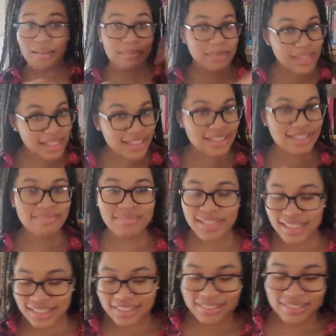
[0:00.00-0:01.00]
me, me.
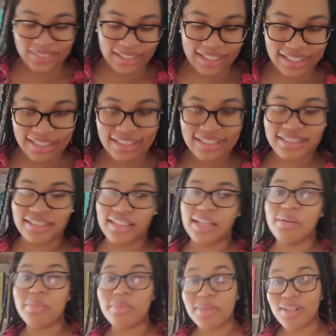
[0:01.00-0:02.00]
Okay,
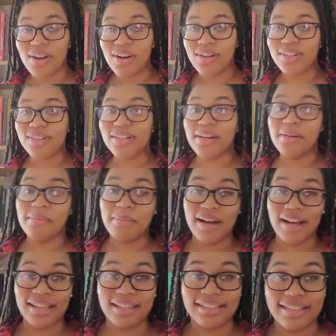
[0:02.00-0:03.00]
it would be called
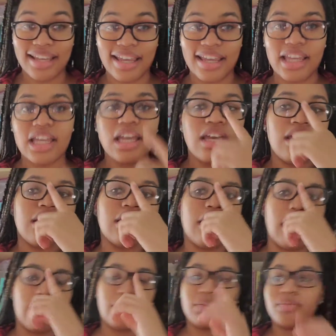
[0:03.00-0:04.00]
Amaya Day.
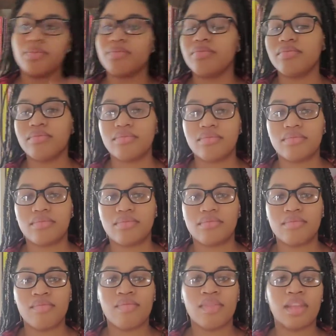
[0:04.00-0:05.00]
Now,
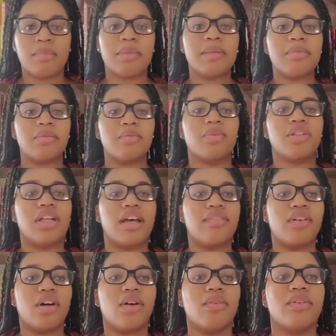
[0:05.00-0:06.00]
people would
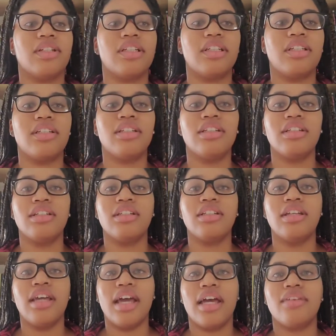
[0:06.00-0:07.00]
have already
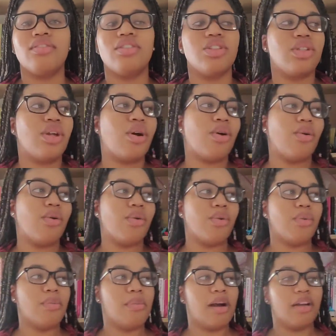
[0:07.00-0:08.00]
have to
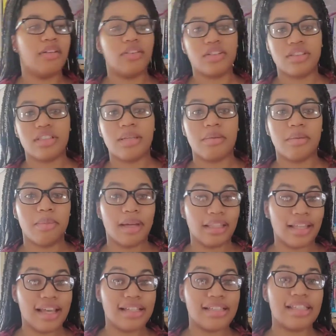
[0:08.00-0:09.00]
know my first name and my
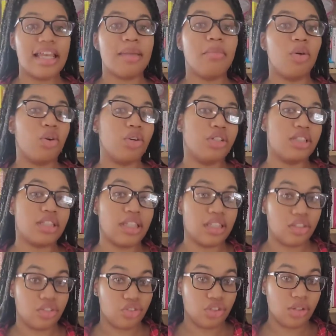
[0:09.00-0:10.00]
last name in order to get
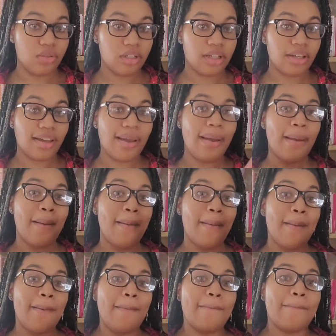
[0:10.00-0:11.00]
the joke,
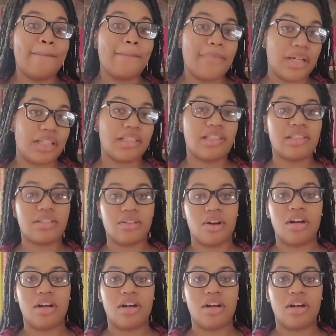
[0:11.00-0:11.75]
but it's still